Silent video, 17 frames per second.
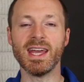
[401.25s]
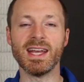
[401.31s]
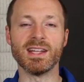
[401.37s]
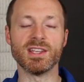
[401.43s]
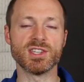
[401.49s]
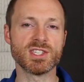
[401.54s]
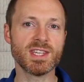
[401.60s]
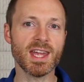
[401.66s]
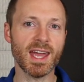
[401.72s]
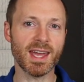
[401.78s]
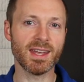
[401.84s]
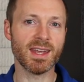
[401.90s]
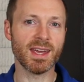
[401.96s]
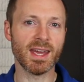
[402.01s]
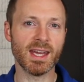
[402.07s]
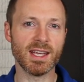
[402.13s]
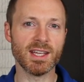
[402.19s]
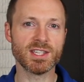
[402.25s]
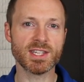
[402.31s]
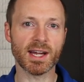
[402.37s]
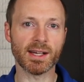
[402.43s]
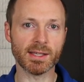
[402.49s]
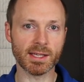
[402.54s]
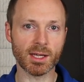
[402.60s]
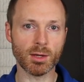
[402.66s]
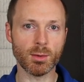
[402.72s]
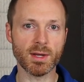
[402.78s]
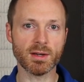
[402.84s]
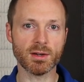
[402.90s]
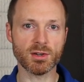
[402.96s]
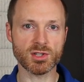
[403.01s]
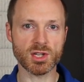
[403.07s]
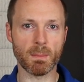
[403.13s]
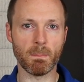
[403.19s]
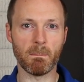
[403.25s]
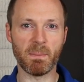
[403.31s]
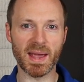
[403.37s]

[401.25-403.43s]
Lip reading: Instead, he's telling you, here are some